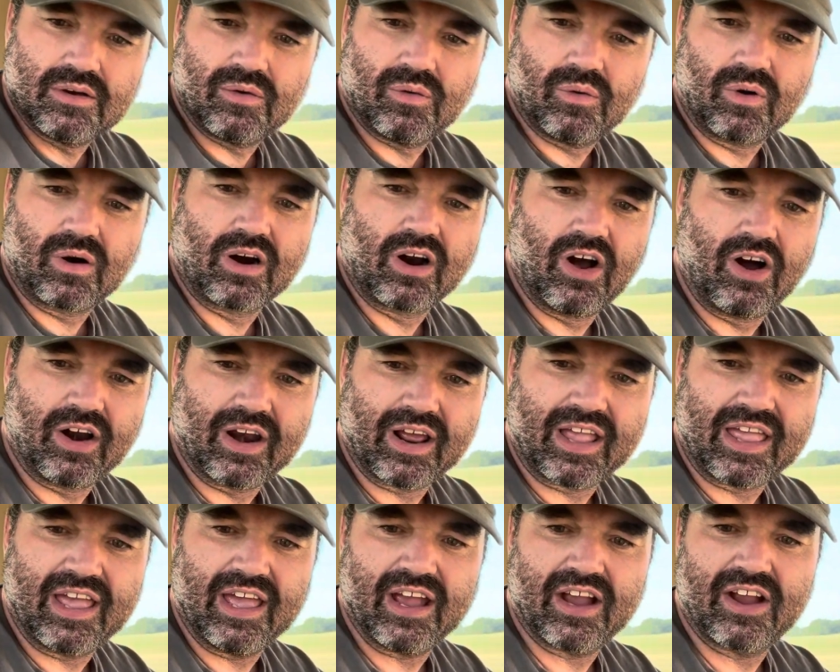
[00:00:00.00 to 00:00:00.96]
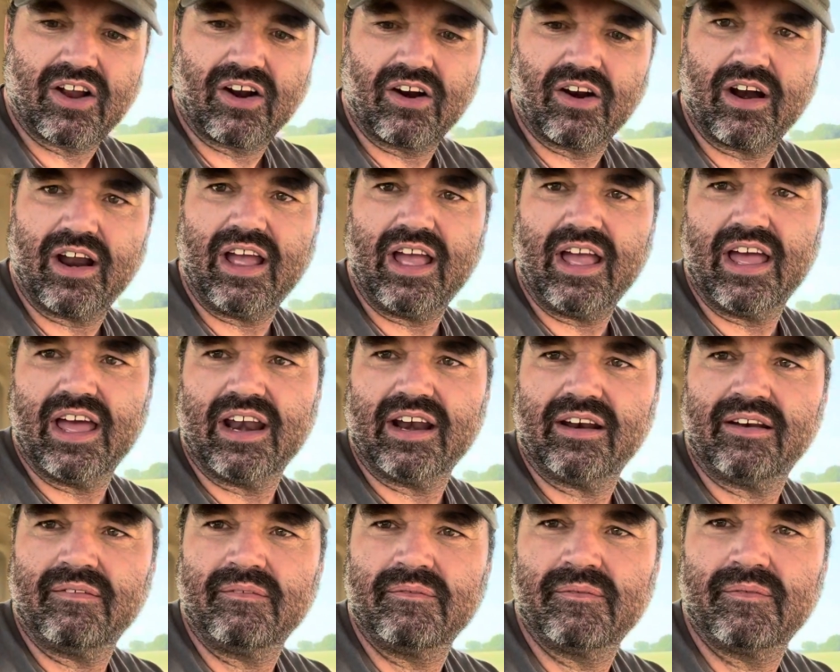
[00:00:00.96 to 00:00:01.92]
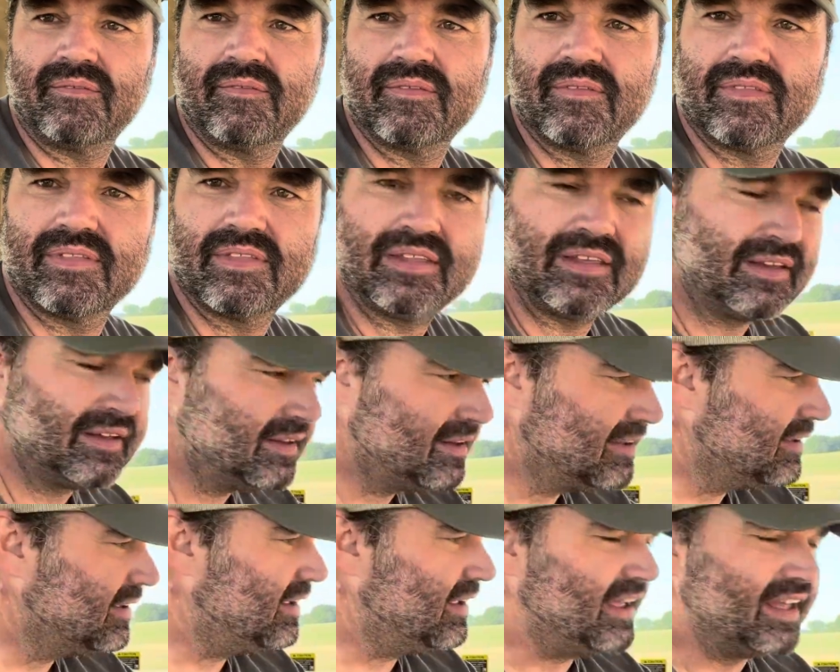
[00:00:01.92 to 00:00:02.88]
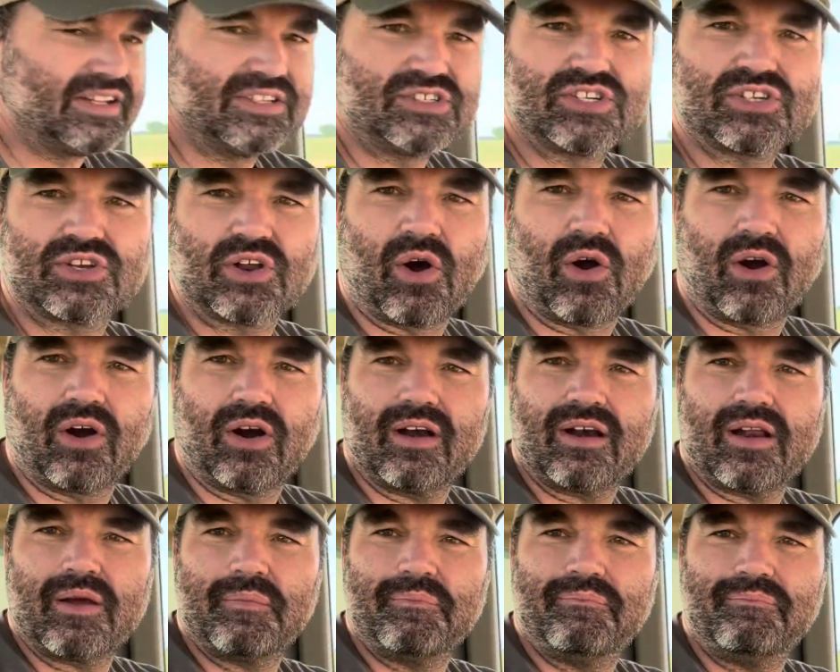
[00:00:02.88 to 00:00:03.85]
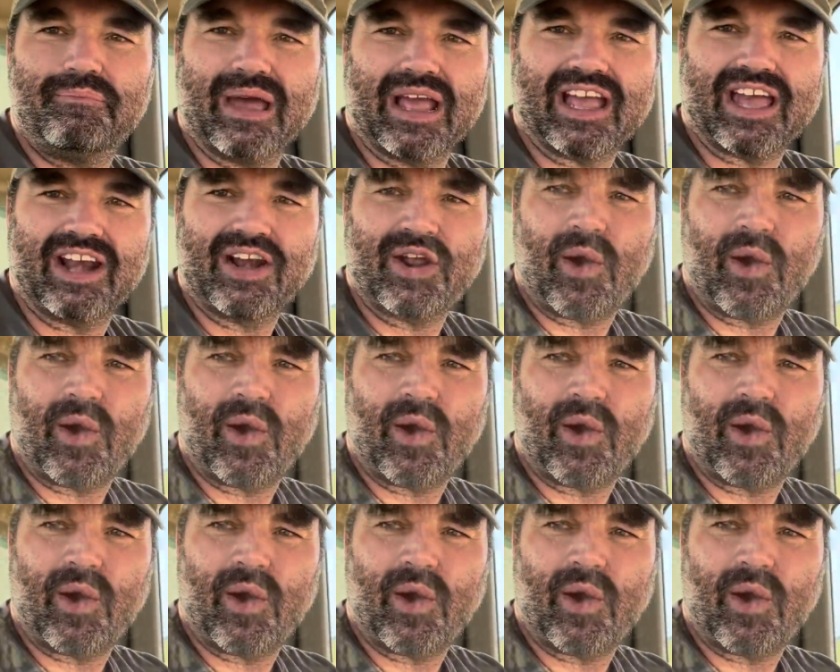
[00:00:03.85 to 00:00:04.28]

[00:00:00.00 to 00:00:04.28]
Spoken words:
We're gonna kick her in and start picking